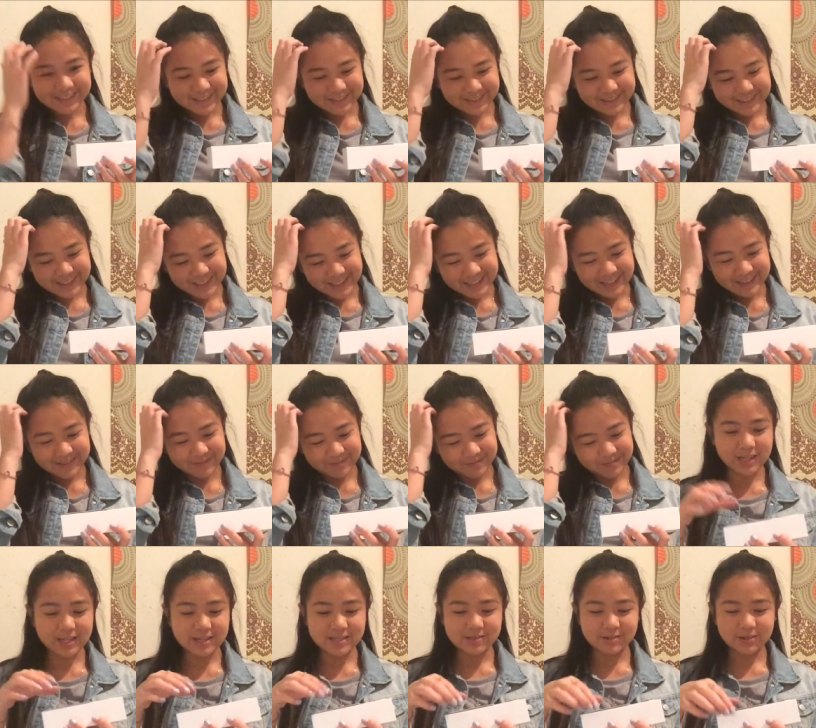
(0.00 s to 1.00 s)
Okay,
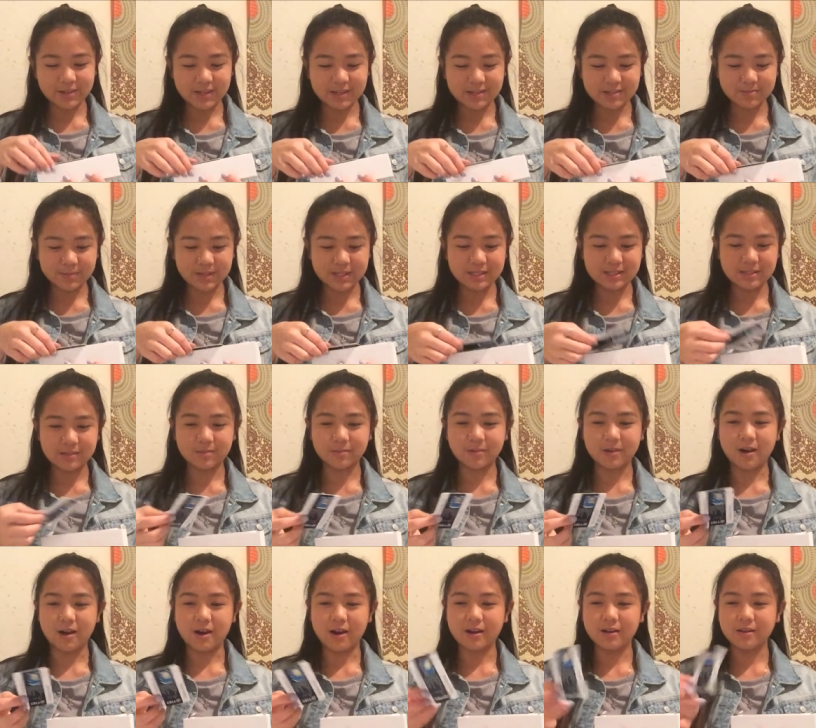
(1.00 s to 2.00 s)
so here's my SIM
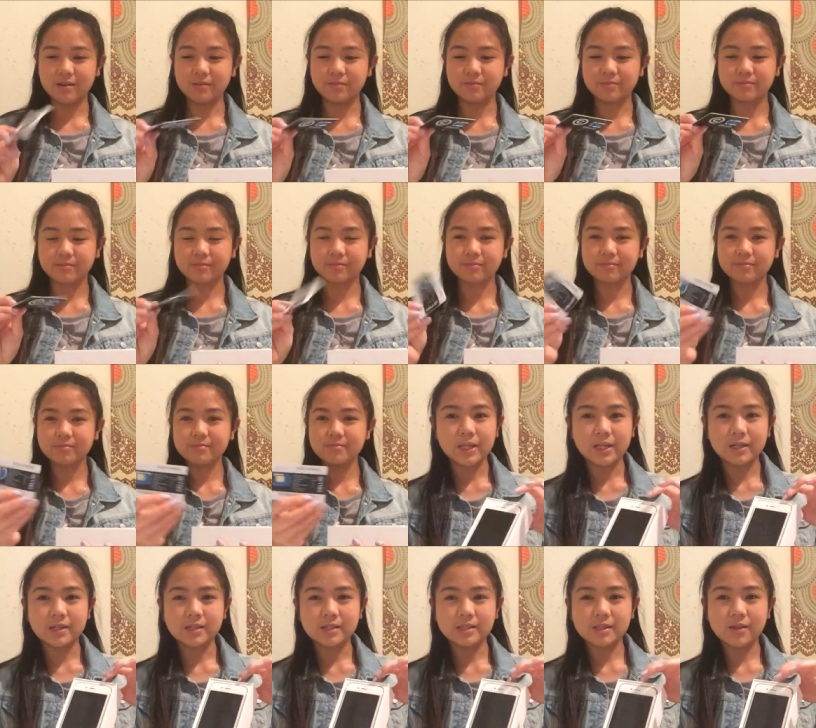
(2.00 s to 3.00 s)
card.
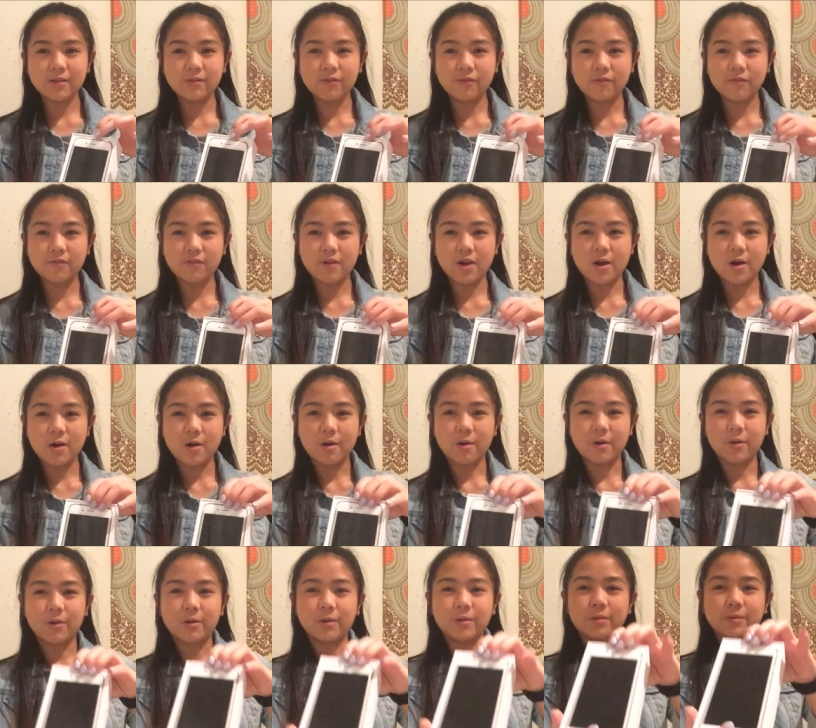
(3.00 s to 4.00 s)
Here's the
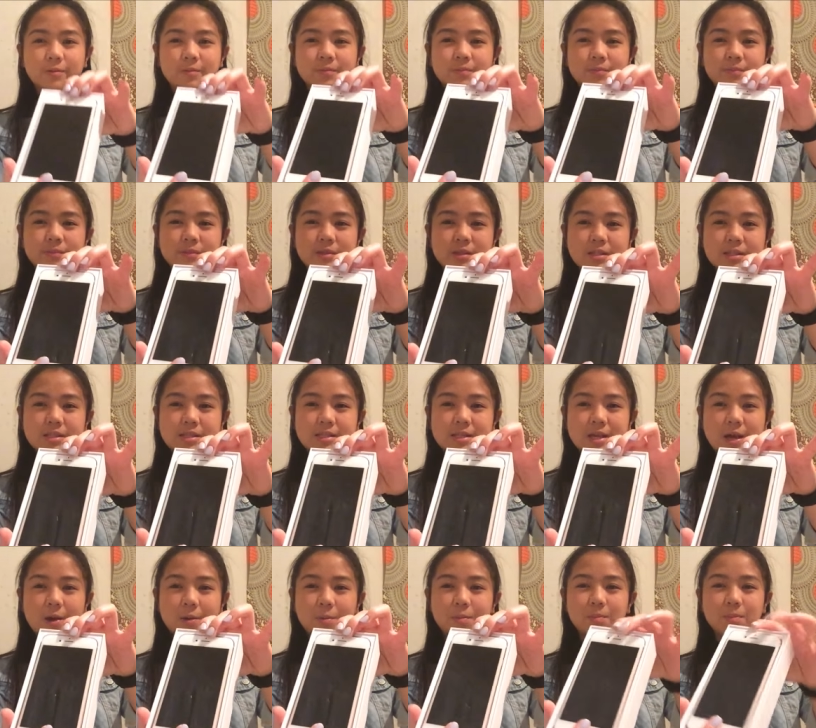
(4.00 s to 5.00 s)
phone.
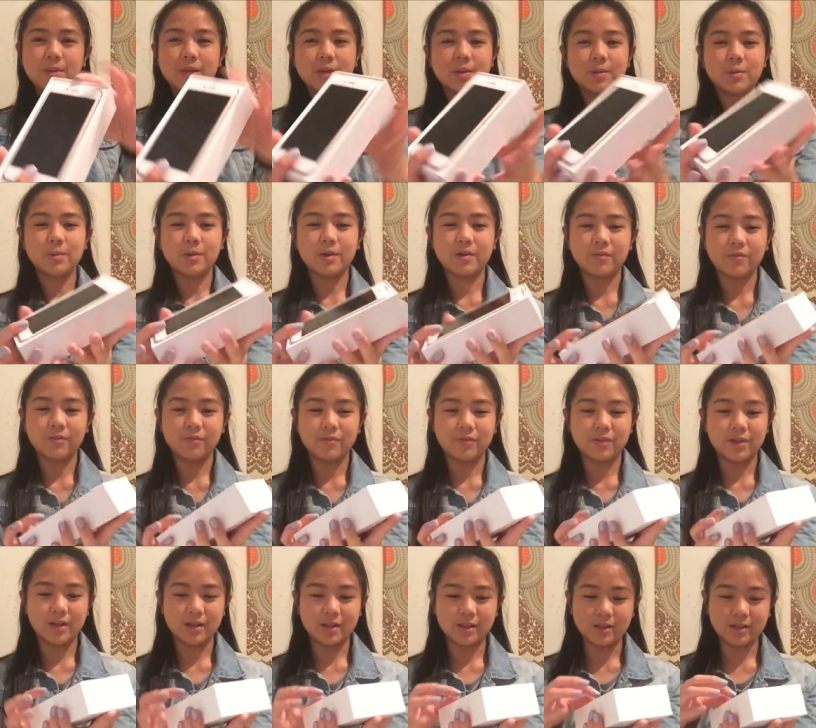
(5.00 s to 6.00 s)
So
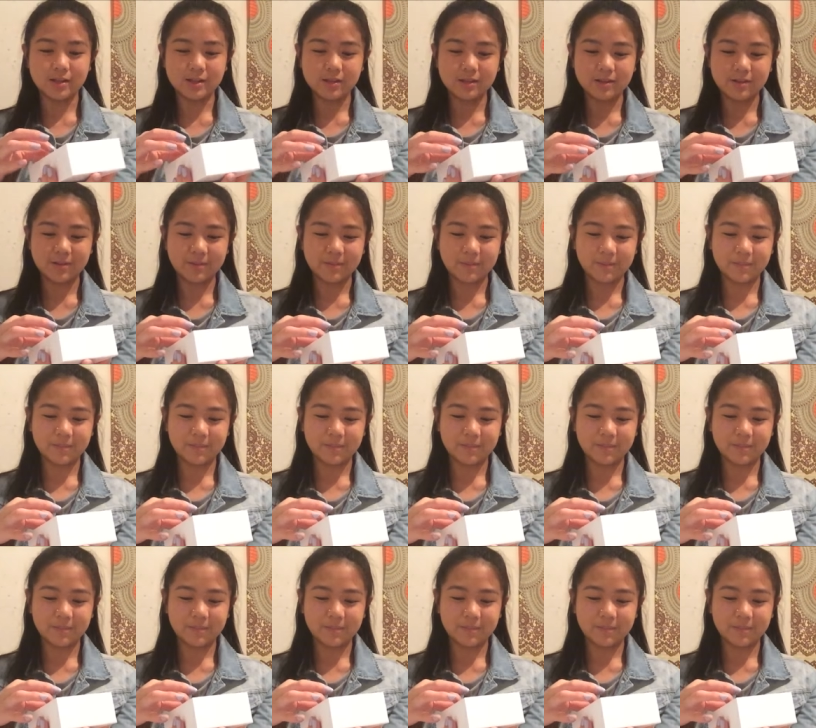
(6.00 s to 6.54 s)
beautiful.